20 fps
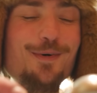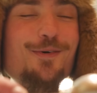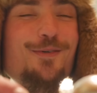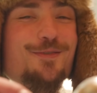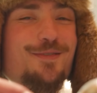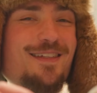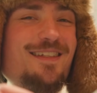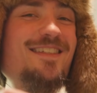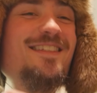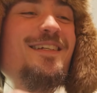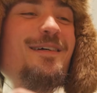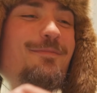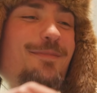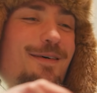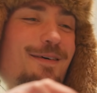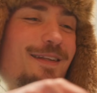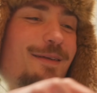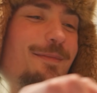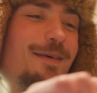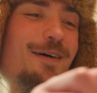bowls with the
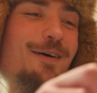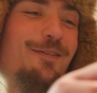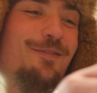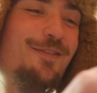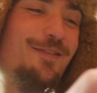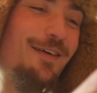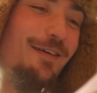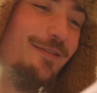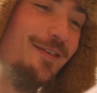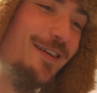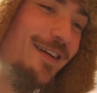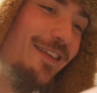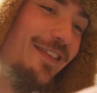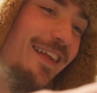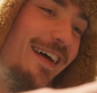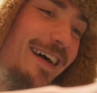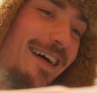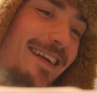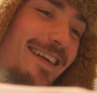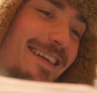Zippo. Let me know if you've ever done
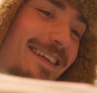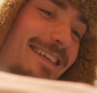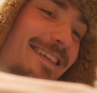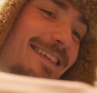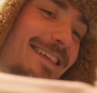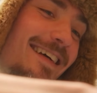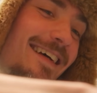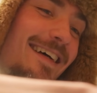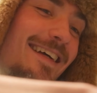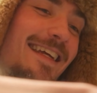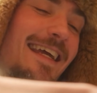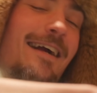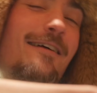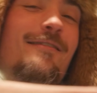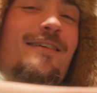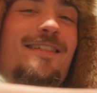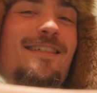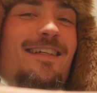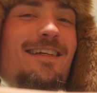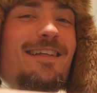that.
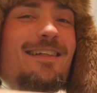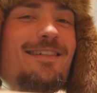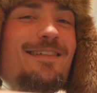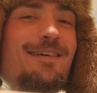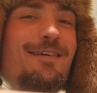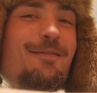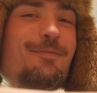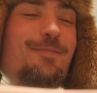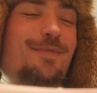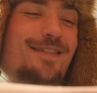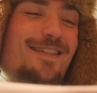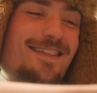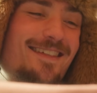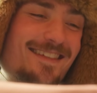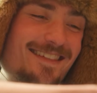Kerosene terps.